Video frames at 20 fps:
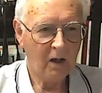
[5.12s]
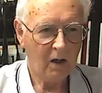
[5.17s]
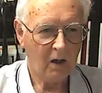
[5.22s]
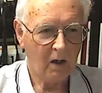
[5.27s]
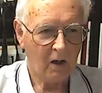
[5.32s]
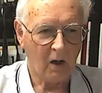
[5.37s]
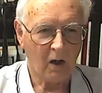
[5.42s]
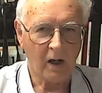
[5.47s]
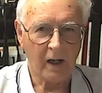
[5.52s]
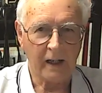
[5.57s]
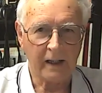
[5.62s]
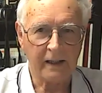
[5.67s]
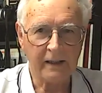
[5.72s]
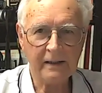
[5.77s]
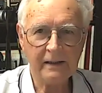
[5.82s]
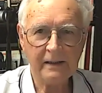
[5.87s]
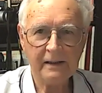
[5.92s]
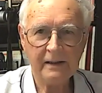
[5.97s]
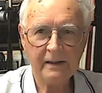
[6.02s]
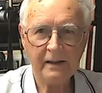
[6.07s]
Hi,
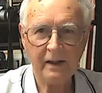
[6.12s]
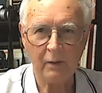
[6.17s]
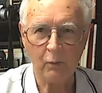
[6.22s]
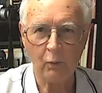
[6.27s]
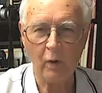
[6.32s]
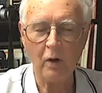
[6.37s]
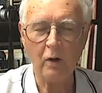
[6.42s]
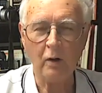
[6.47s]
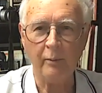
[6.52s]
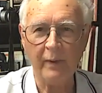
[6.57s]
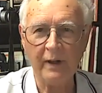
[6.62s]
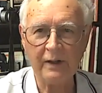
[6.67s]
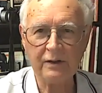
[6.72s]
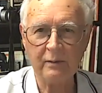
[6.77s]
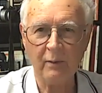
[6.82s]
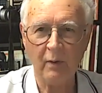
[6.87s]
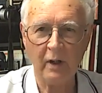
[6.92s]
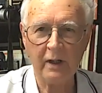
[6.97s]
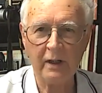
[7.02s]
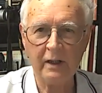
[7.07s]
and welcome back to
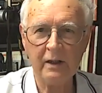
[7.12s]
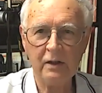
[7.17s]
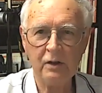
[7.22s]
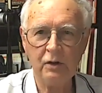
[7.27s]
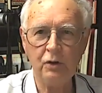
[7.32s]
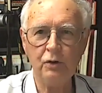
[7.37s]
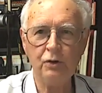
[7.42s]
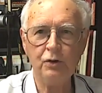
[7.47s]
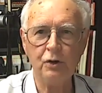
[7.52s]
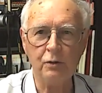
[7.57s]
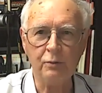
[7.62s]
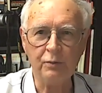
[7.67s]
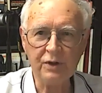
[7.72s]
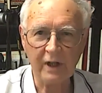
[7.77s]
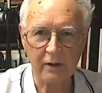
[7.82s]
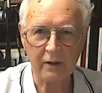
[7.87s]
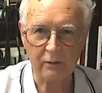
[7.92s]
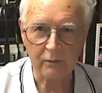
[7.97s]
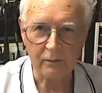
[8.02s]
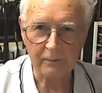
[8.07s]
my YouTube
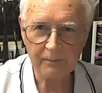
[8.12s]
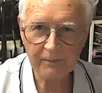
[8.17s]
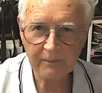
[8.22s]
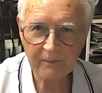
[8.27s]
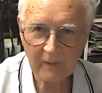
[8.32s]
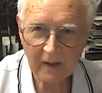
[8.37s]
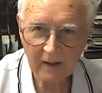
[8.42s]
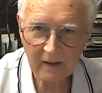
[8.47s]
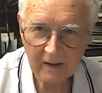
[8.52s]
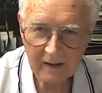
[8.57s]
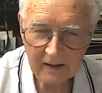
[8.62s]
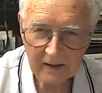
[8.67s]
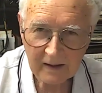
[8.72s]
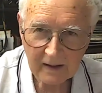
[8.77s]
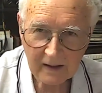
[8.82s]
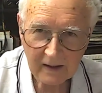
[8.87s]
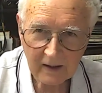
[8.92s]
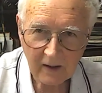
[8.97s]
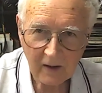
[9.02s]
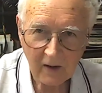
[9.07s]
channel.
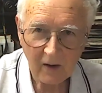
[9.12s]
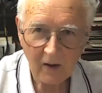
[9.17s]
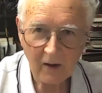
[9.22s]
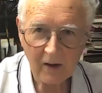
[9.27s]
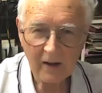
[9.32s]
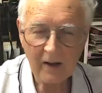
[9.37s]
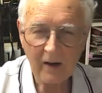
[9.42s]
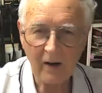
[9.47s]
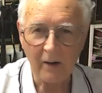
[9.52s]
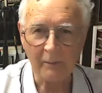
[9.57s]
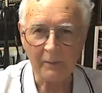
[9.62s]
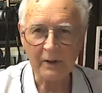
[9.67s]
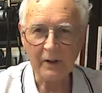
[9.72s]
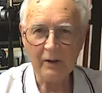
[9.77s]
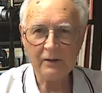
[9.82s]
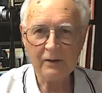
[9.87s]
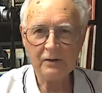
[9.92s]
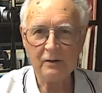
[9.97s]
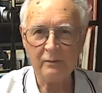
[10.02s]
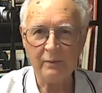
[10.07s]
I'm
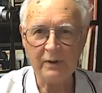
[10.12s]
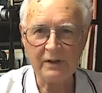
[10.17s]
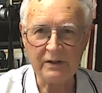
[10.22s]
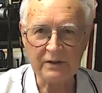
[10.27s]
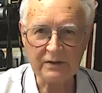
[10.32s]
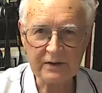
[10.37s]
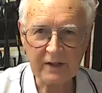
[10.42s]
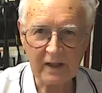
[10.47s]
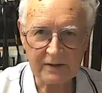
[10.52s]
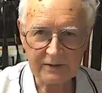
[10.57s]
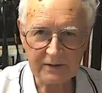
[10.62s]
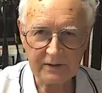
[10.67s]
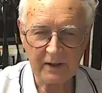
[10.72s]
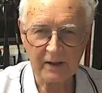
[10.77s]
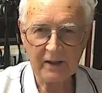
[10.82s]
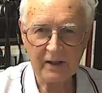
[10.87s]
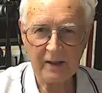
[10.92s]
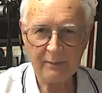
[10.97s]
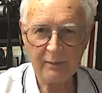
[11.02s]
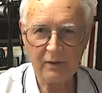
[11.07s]
going to be discussing a
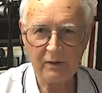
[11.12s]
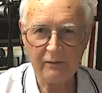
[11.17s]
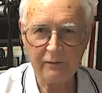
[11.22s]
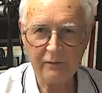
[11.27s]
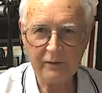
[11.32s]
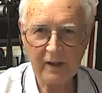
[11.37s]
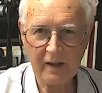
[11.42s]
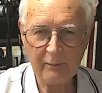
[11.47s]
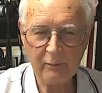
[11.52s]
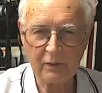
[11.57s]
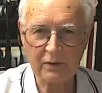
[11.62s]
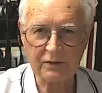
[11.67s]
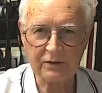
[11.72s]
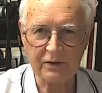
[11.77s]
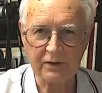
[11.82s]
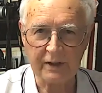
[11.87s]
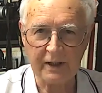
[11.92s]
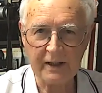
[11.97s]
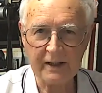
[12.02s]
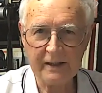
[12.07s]
couple of cameras
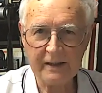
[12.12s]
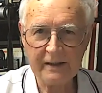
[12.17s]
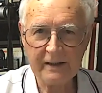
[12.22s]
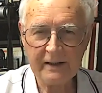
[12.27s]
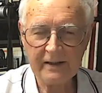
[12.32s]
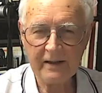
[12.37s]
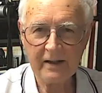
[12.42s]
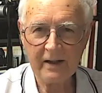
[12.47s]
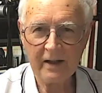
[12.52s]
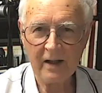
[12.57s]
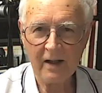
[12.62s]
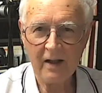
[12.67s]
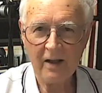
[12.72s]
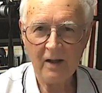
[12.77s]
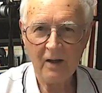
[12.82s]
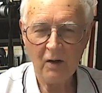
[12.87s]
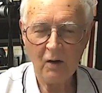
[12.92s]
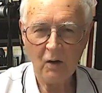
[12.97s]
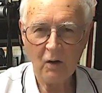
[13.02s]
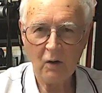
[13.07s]
today.
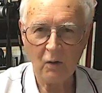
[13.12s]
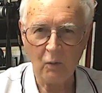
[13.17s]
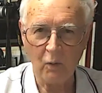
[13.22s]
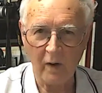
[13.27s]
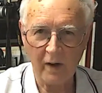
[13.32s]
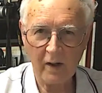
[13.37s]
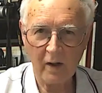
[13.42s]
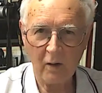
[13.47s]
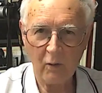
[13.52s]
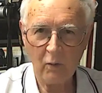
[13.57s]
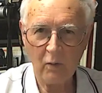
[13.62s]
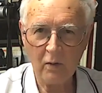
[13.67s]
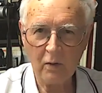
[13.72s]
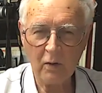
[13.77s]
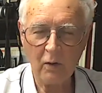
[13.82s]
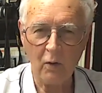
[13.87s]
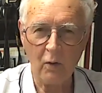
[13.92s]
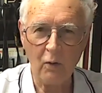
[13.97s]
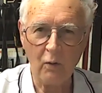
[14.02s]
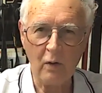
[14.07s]
One I will
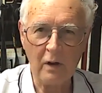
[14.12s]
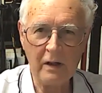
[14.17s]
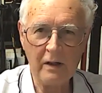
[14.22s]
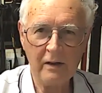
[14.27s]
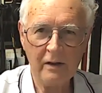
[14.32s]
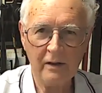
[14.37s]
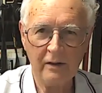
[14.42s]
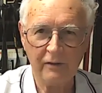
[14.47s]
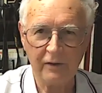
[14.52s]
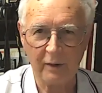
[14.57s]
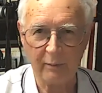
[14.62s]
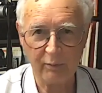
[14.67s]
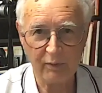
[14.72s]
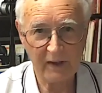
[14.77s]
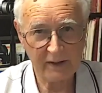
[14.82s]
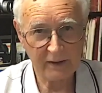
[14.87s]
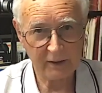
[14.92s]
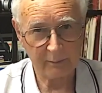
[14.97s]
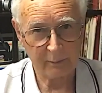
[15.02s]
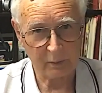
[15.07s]
call the
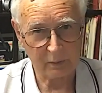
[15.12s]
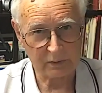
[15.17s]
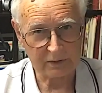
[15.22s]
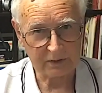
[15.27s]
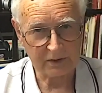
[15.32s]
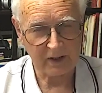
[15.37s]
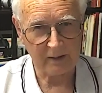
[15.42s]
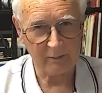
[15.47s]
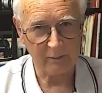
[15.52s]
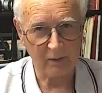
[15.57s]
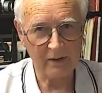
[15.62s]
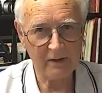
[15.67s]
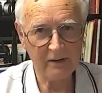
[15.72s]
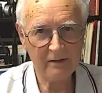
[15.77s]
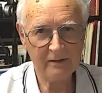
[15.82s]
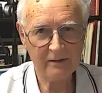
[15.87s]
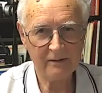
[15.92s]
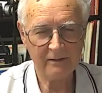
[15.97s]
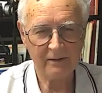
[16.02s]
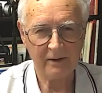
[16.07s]
Platypus camera.
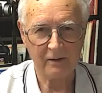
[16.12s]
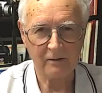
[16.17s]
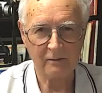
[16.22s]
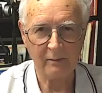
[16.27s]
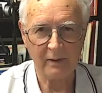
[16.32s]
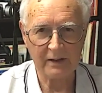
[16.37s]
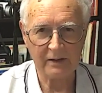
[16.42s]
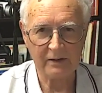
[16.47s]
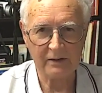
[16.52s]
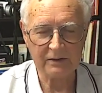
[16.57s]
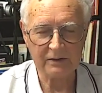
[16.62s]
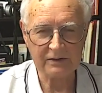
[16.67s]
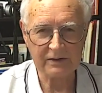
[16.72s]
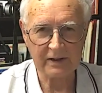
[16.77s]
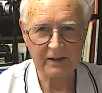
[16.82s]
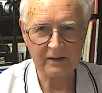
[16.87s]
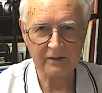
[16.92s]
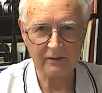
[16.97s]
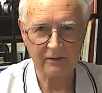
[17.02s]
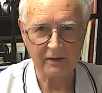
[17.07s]
That'll make you
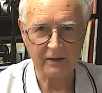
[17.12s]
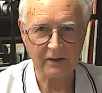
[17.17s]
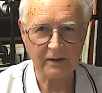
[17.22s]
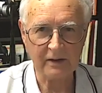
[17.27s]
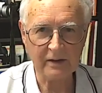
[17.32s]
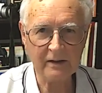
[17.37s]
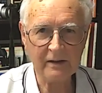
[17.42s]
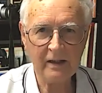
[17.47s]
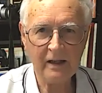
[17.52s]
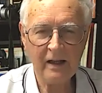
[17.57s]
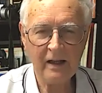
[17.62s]
start thinking.